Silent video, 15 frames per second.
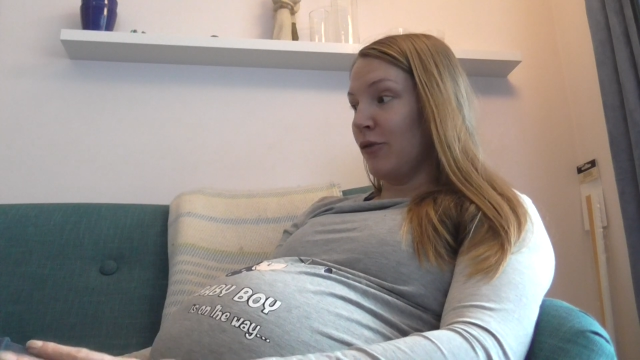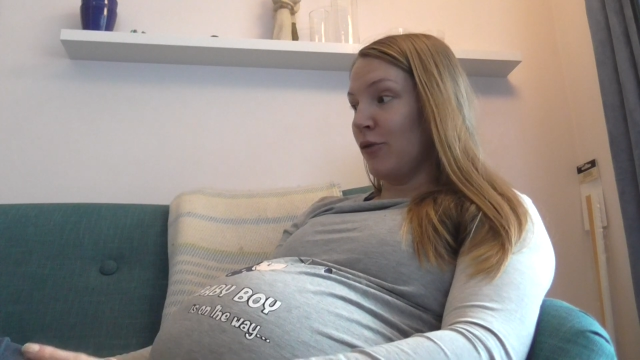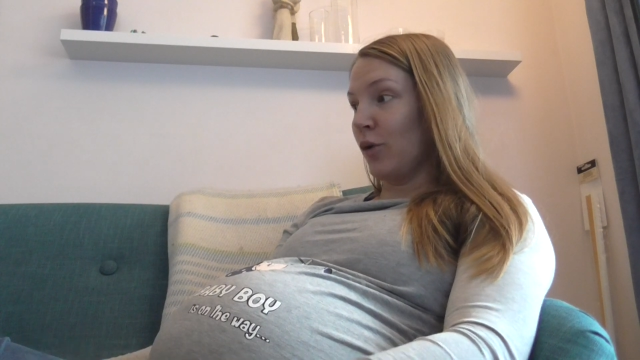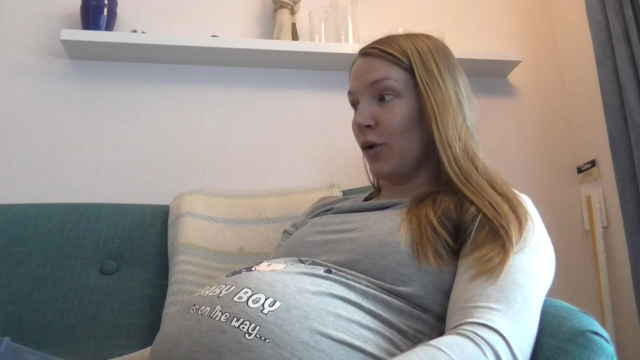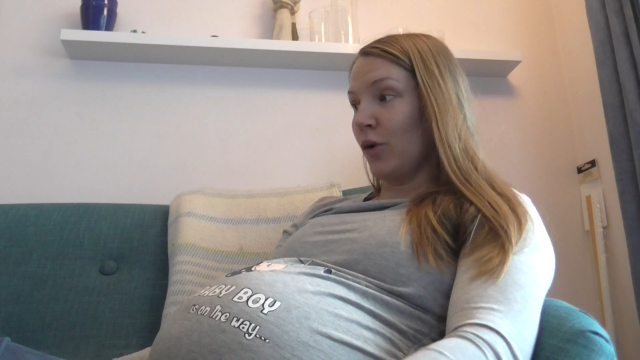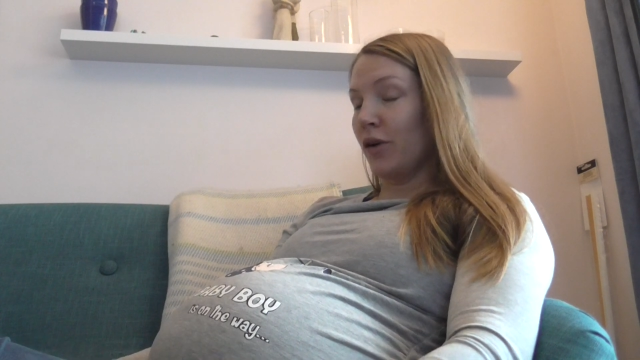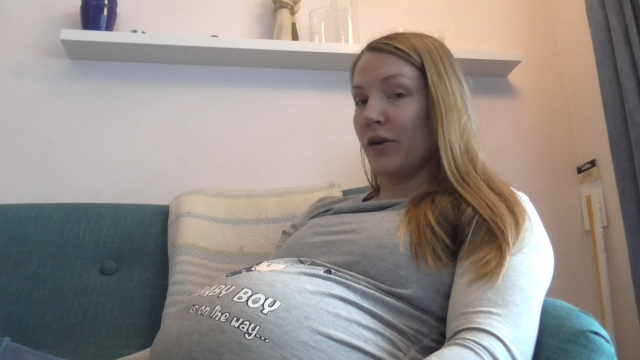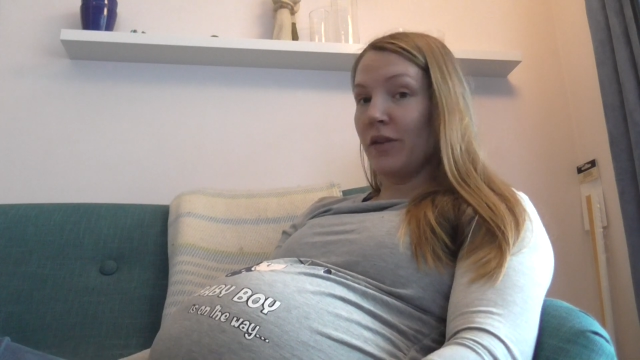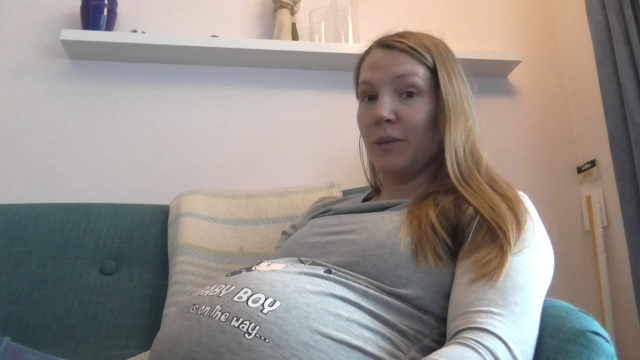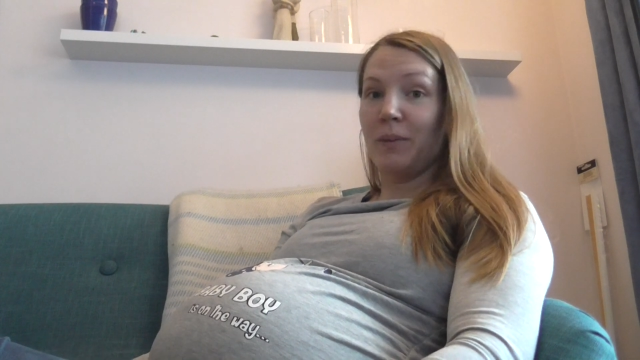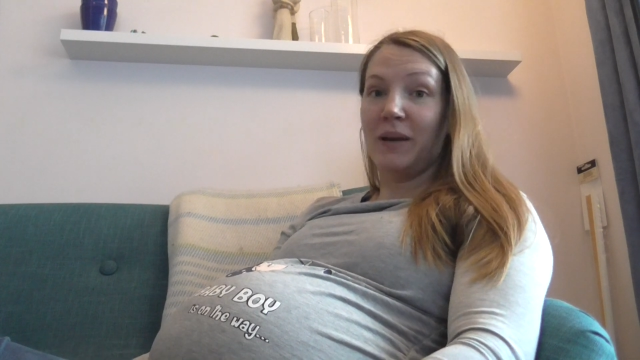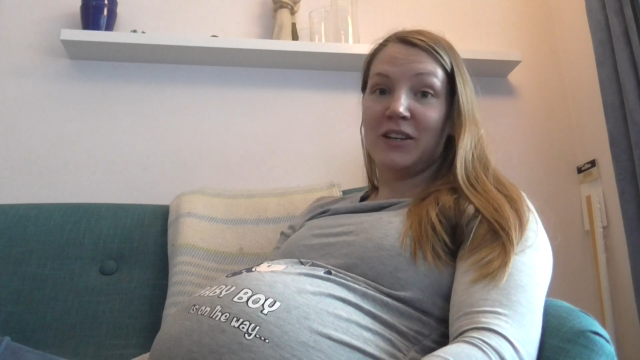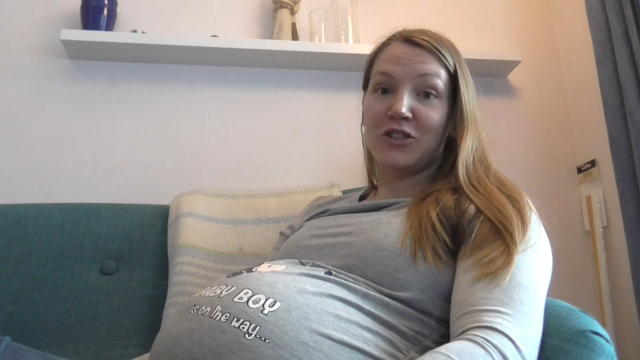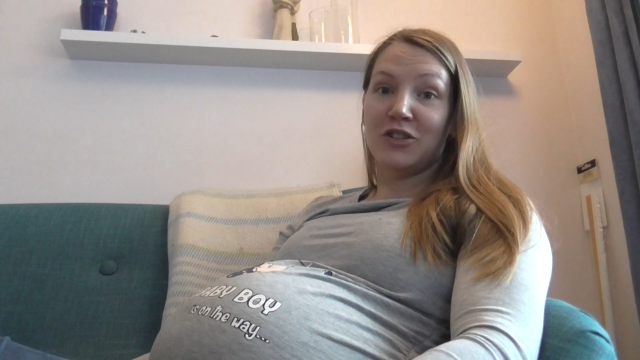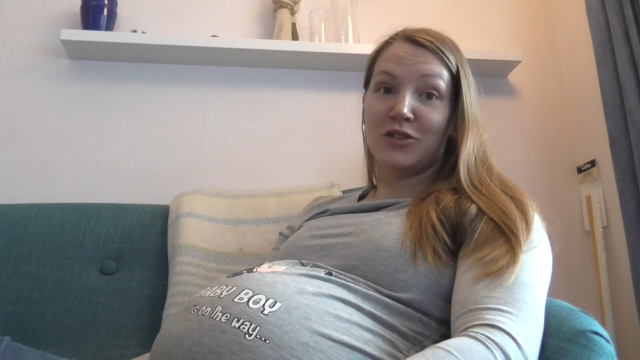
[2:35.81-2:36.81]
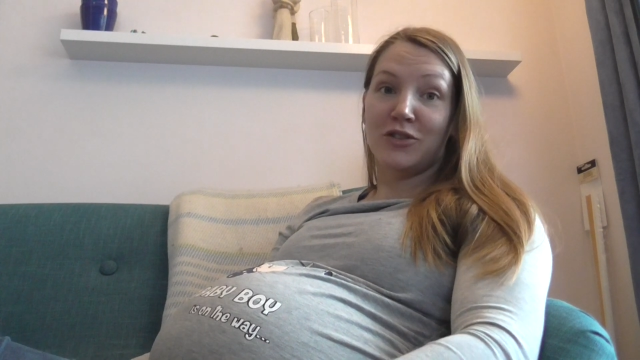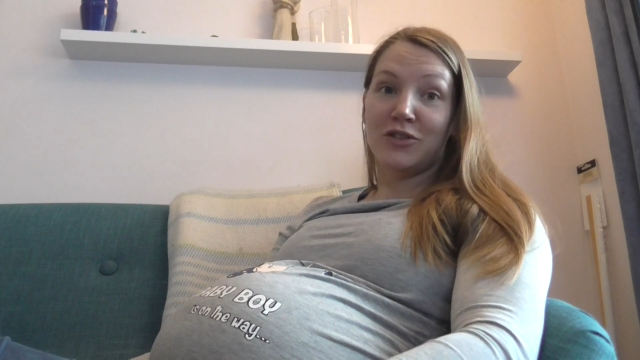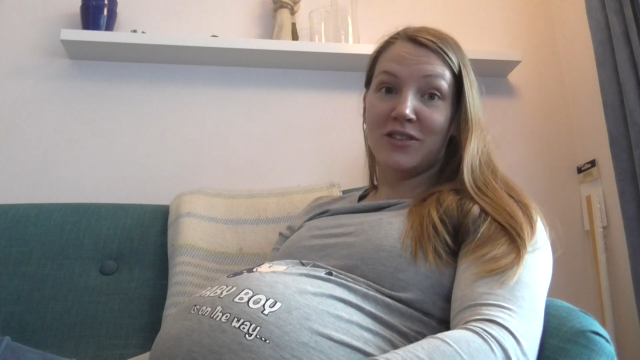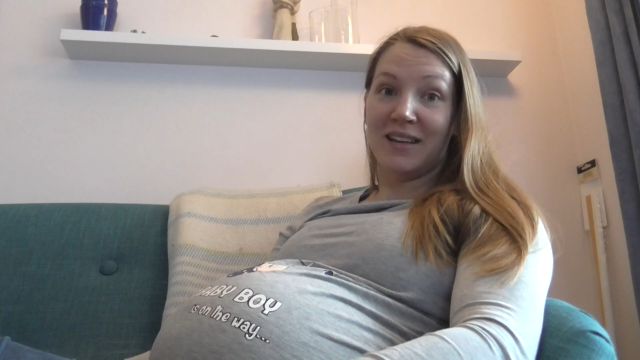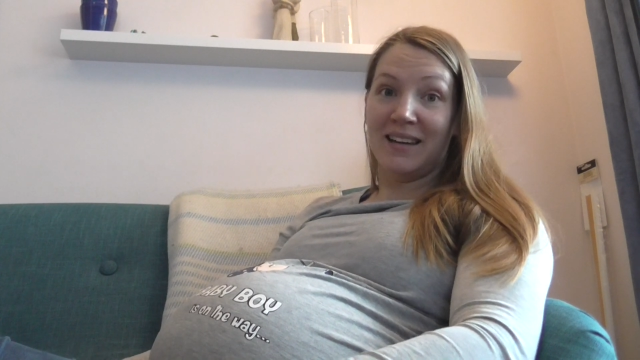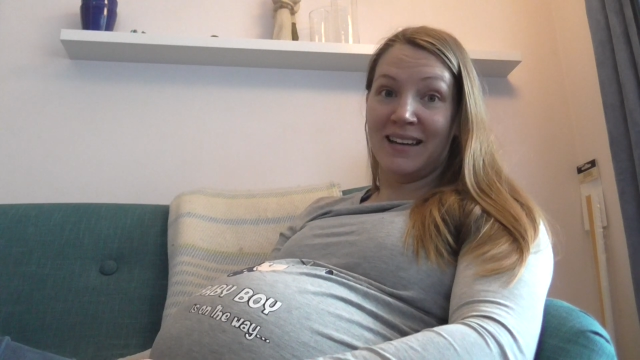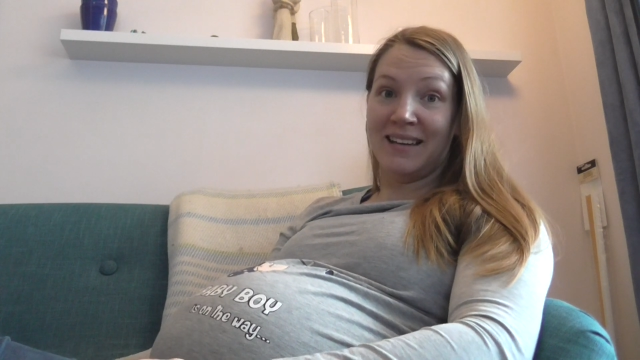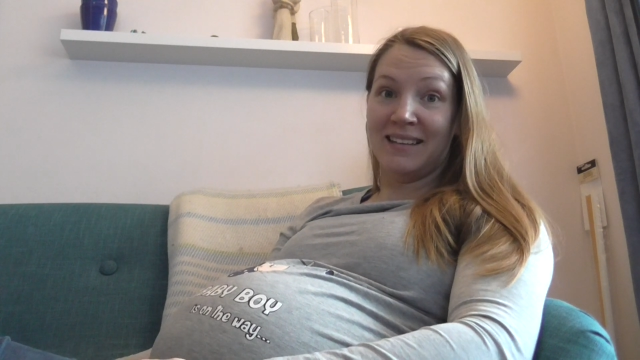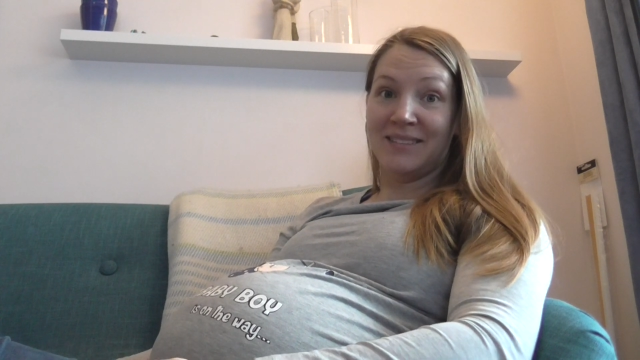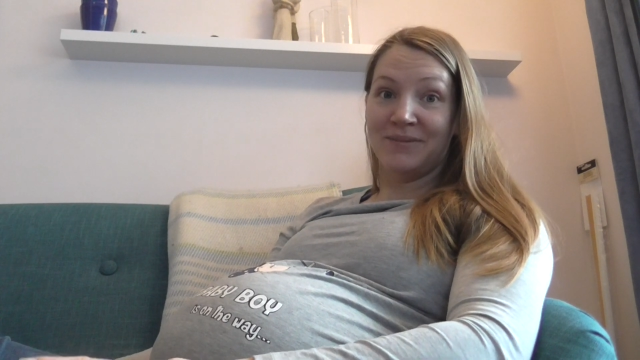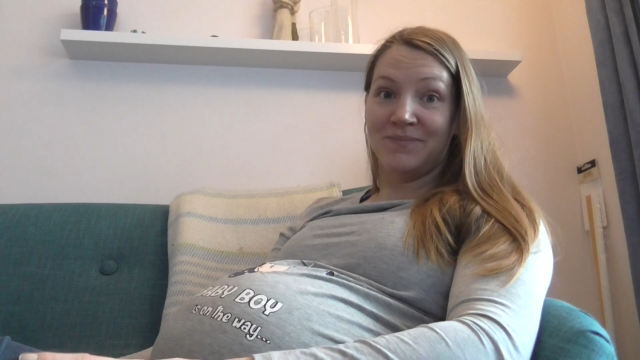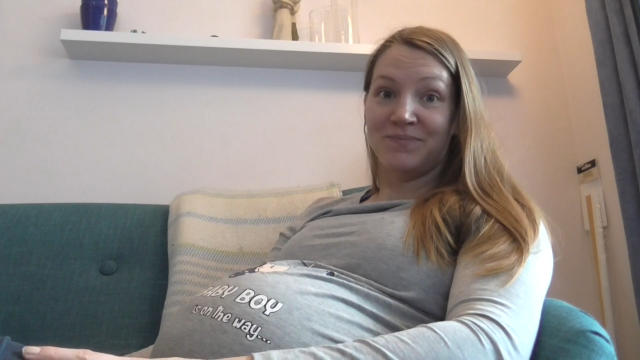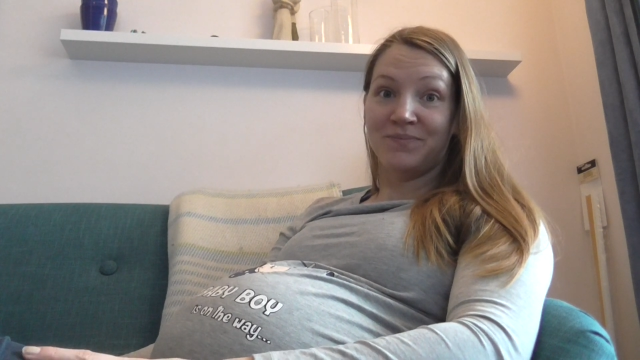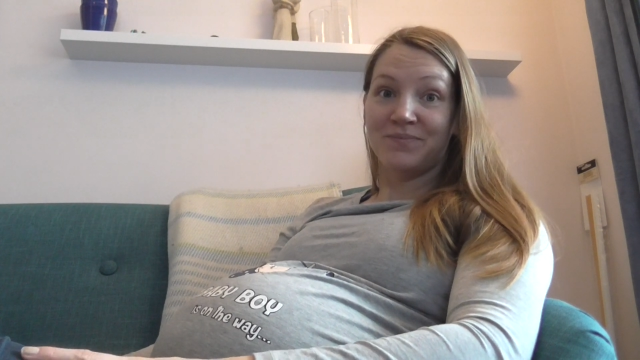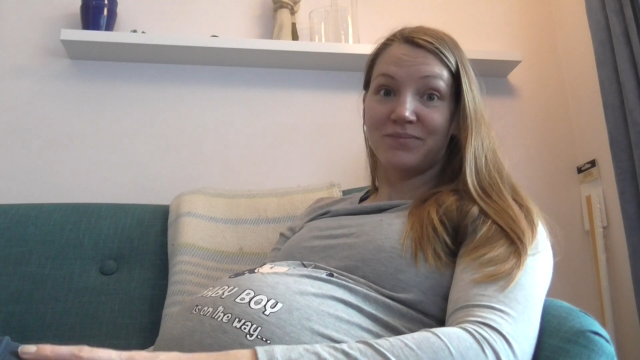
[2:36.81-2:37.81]
for the pictures
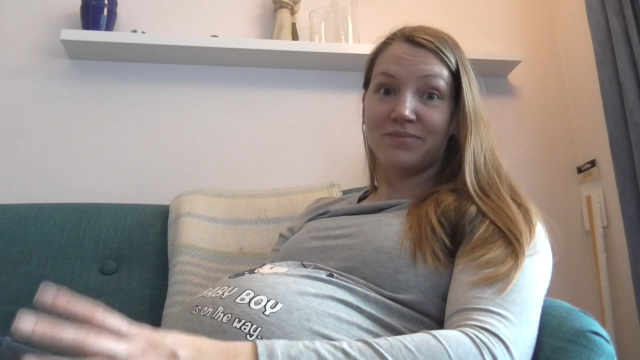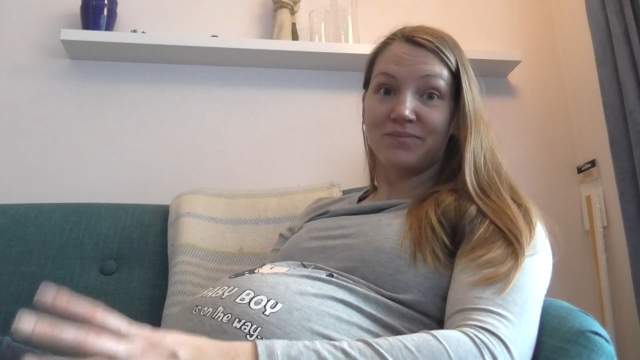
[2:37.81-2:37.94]
and